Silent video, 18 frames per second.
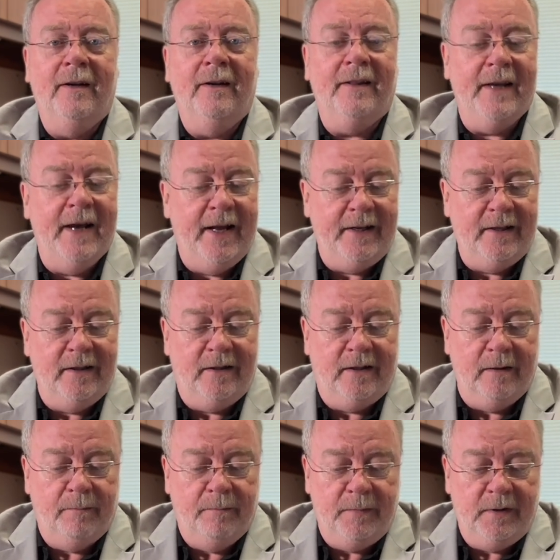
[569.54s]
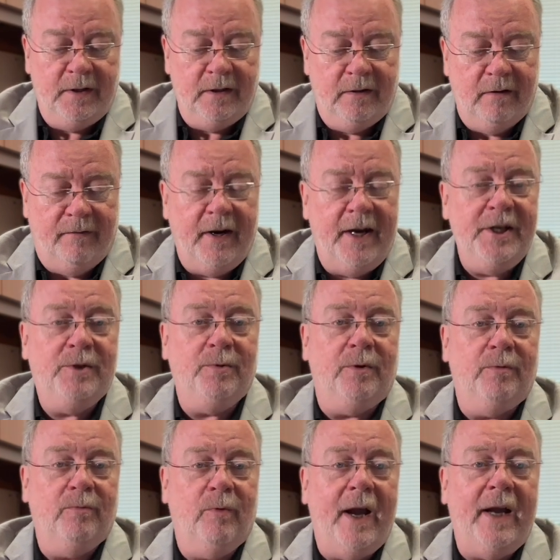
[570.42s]
that the device
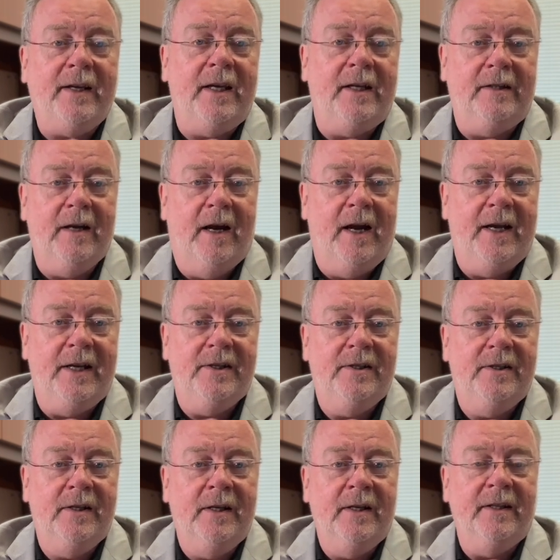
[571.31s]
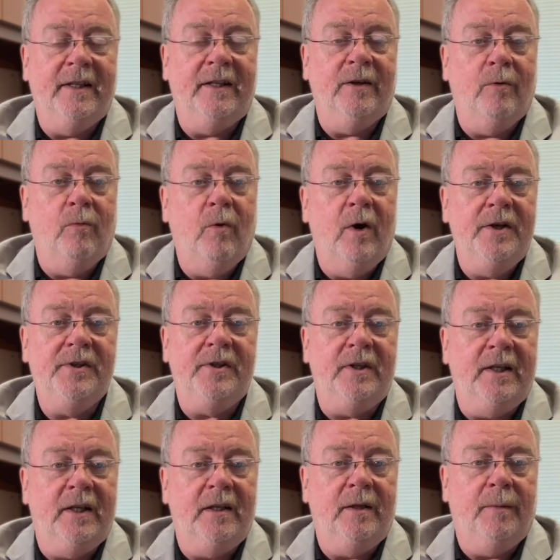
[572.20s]
would recognize that it
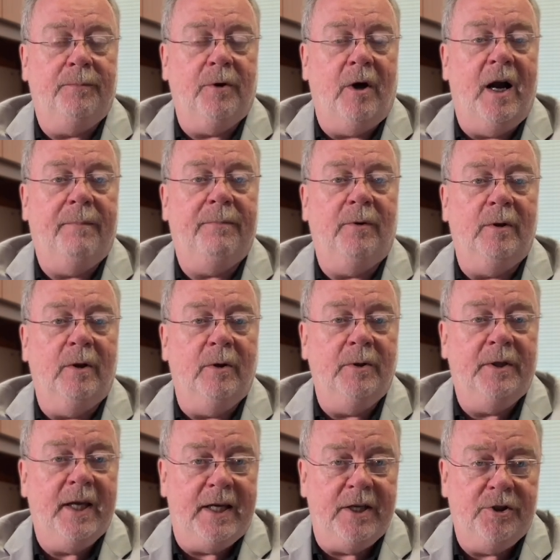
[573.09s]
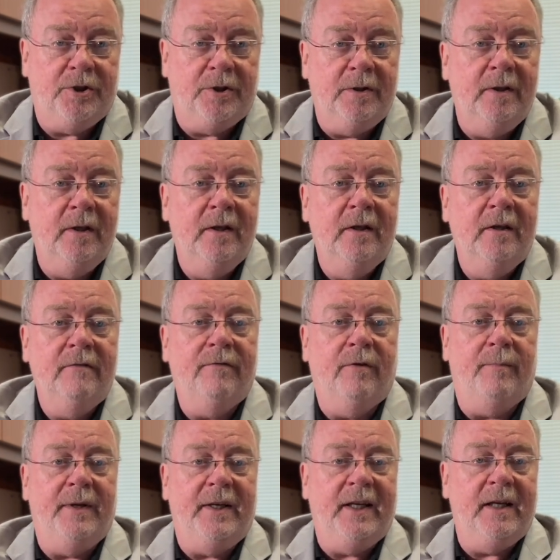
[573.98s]
wasn't in the proper location
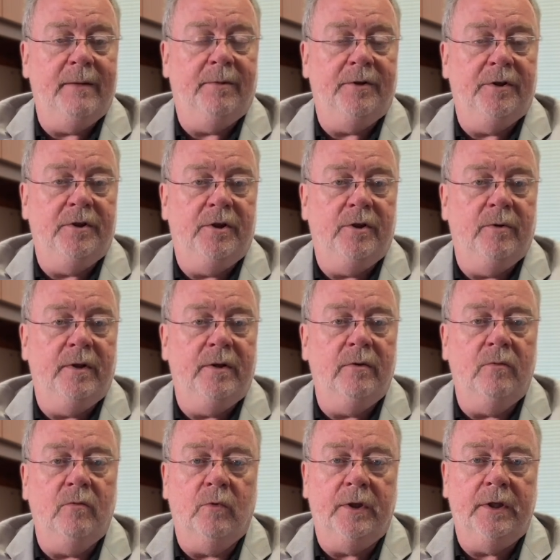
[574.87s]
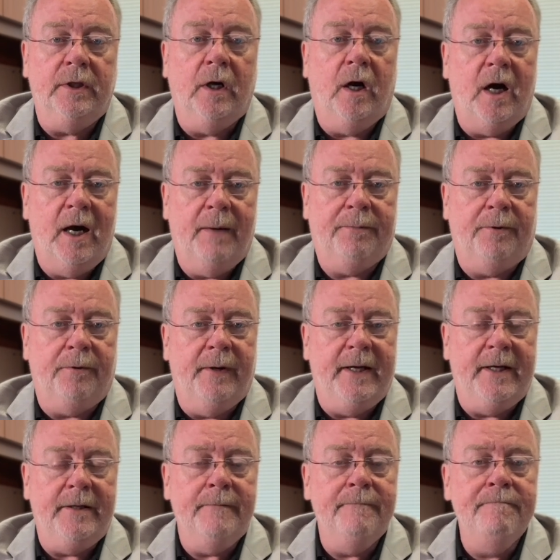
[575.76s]
for being able to do it and wouldn't
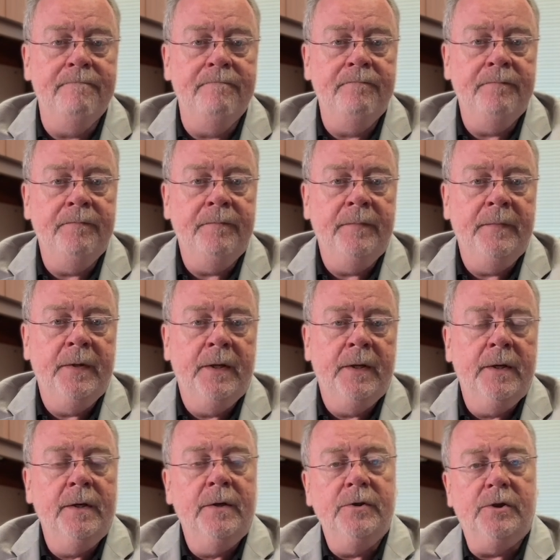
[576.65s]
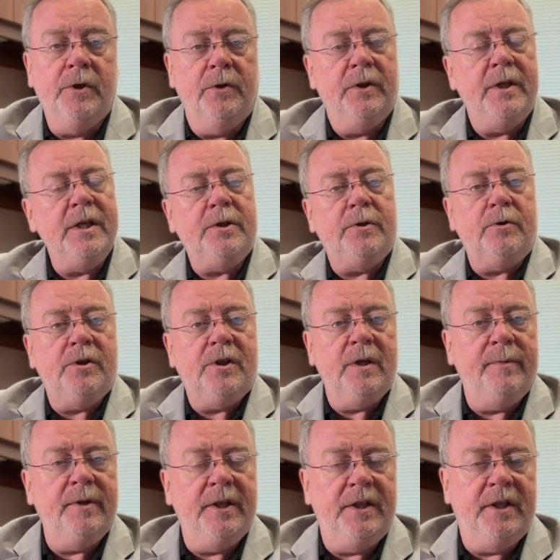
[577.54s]
operate. So these are
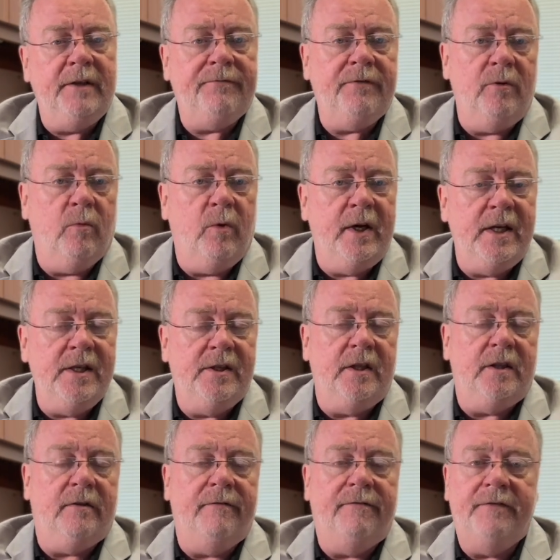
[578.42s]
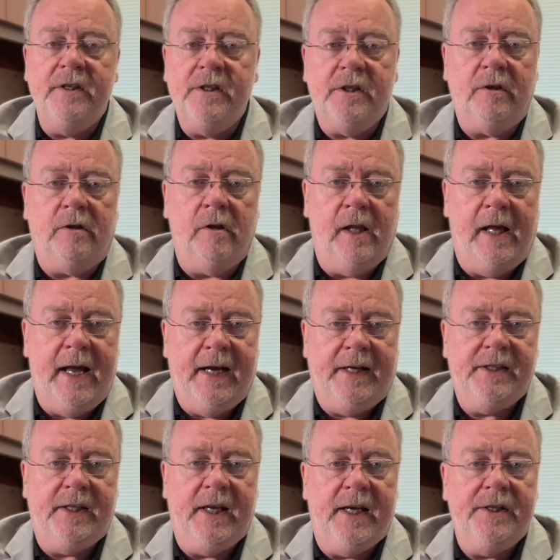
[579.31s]
some of the different ways that the physical
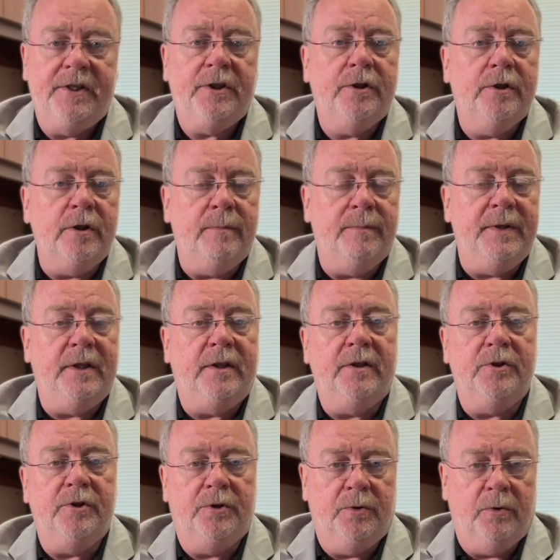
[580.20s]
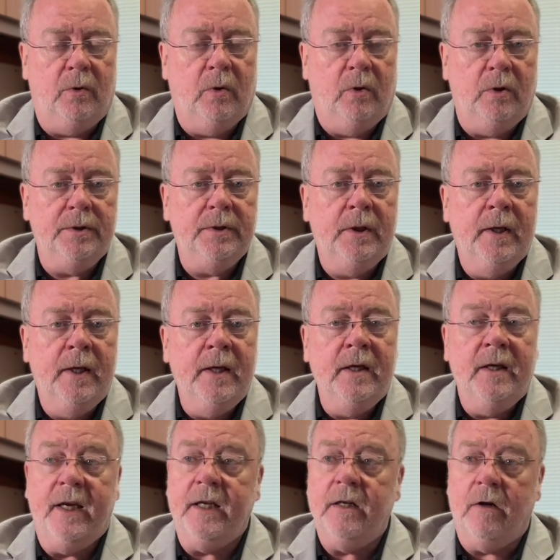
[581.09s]
access could be controlled
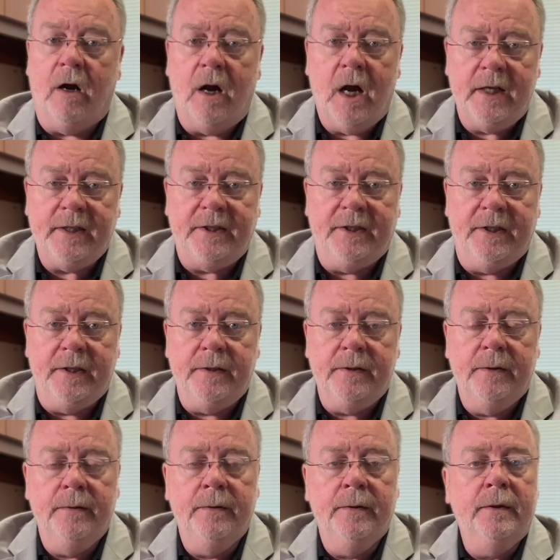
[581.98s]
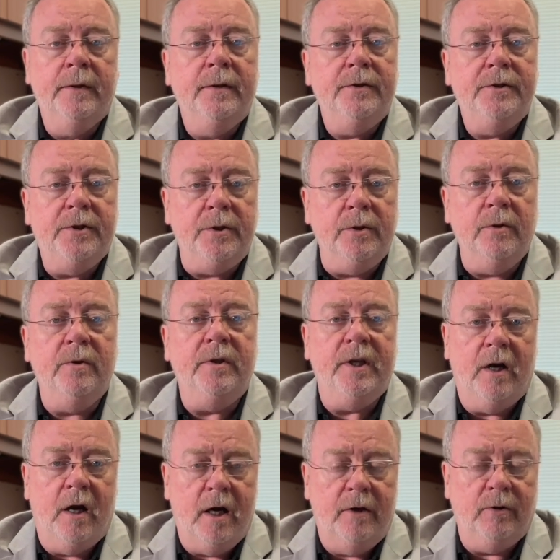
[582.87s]
and audited to
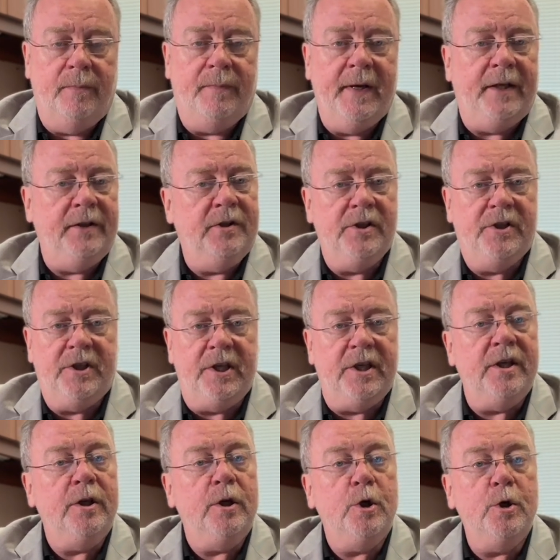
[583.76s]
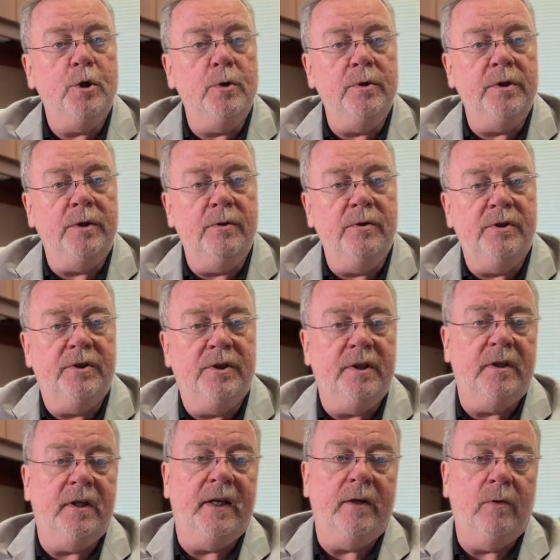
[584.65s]
the Autopen to see who used
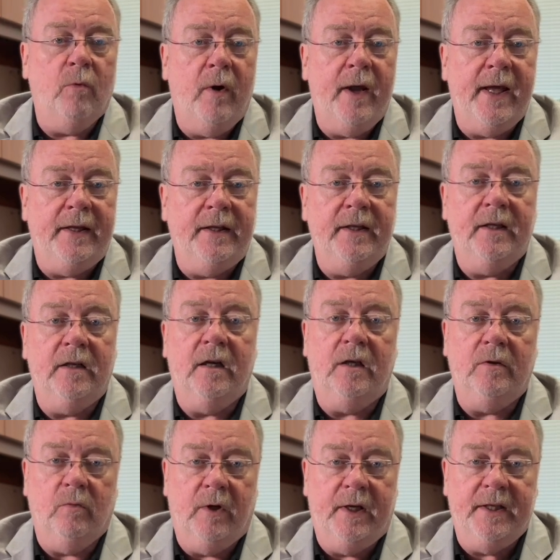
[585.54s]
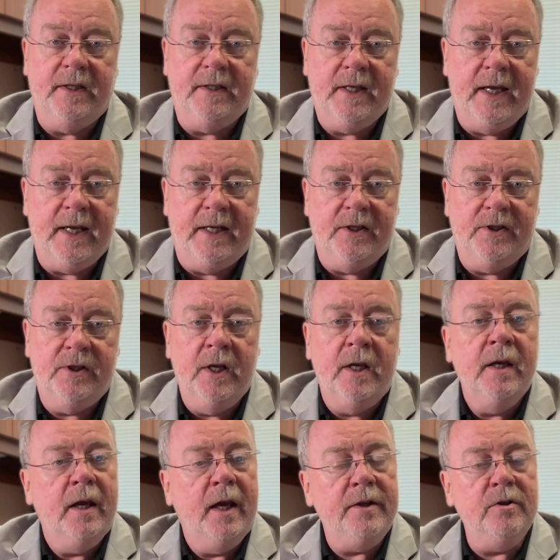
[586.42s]
it and when and on what dates.
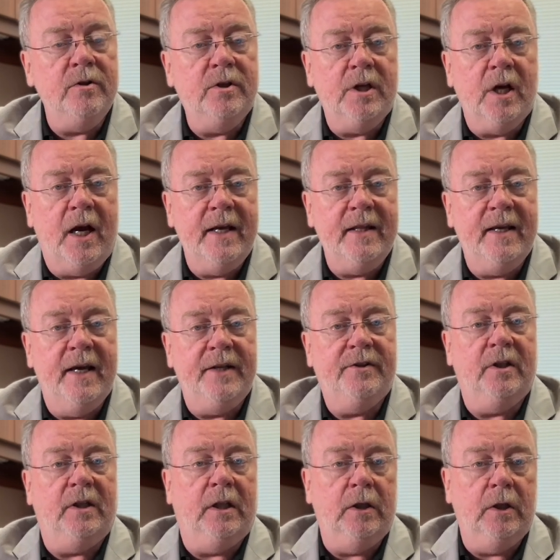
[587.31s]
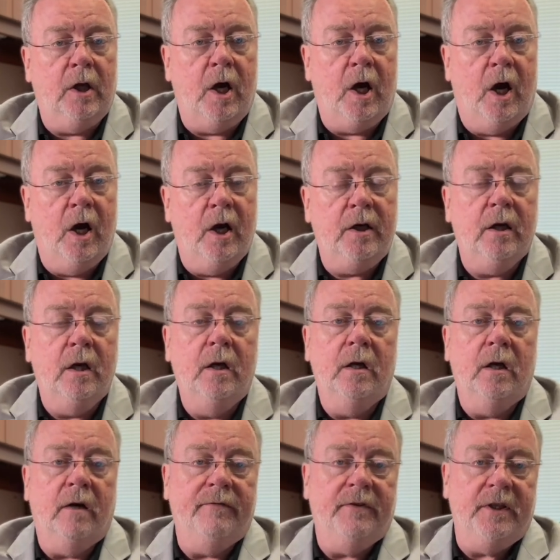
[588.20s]
And you tie that to the log
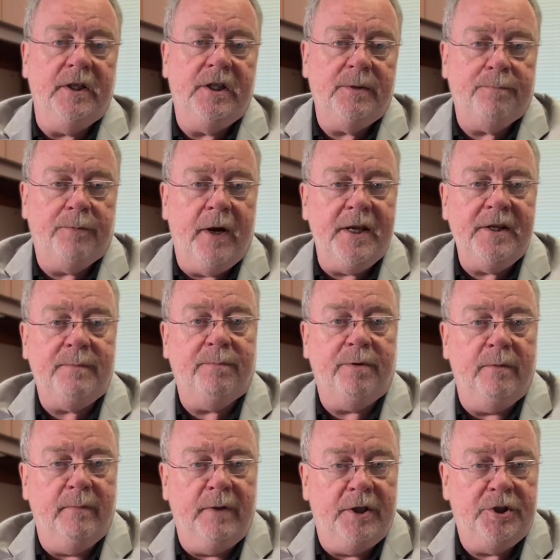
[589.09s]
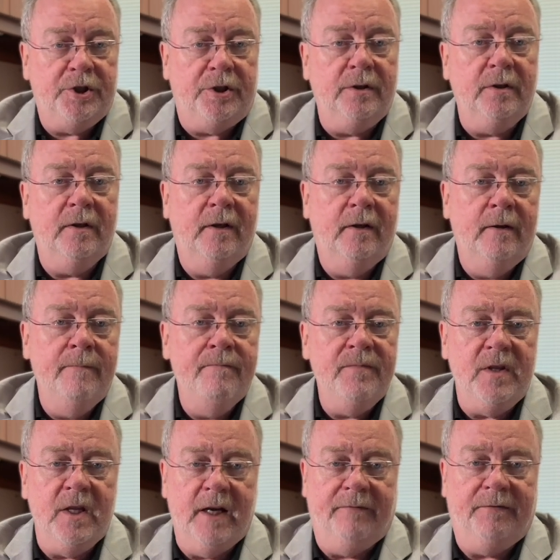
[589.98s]
of the express permission
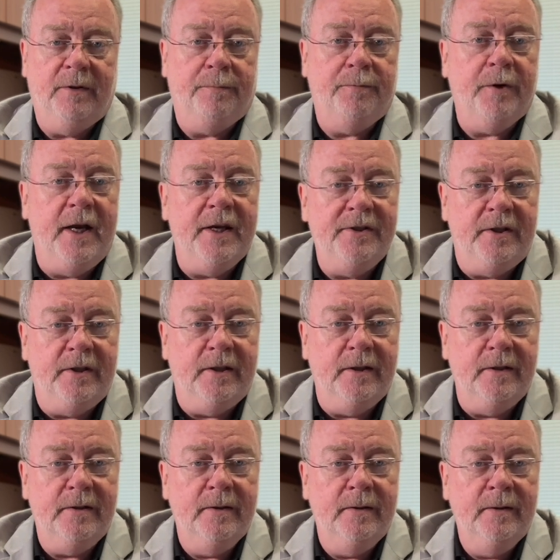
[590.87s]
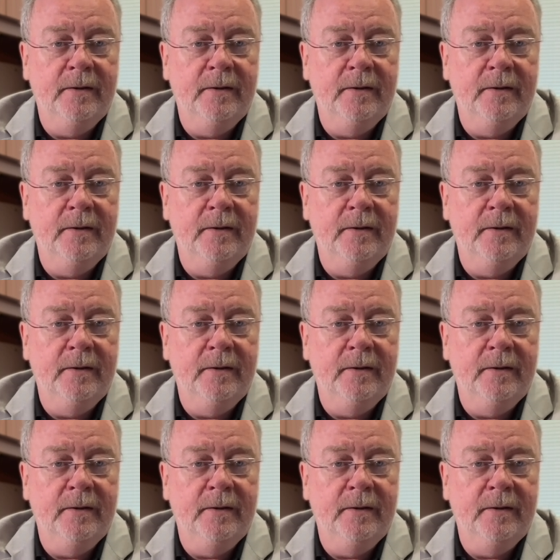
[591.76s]
of the president.